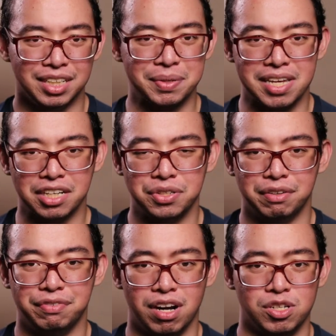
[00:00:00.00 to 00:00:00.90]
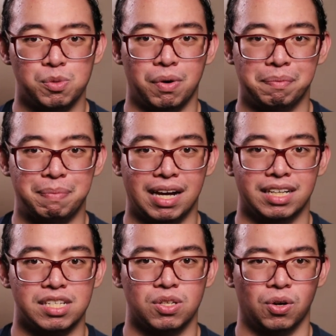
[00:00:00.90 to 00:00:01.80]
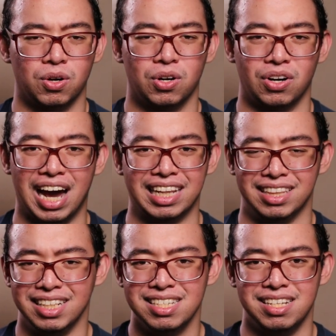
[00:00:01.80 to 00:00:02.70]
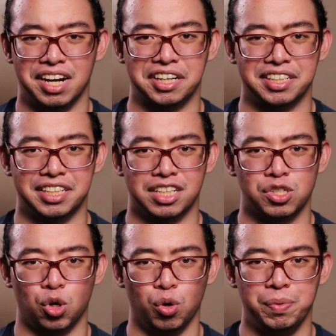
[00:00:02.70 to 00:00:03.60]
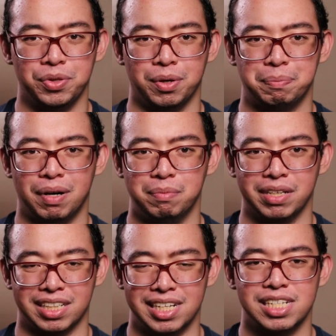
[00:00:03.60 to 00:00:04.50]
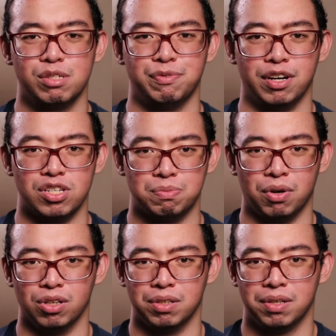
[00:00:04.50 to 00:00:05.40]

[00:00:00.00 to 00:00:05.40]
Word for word: It was actually a very small palace, or at least the area that is open to the public is very small,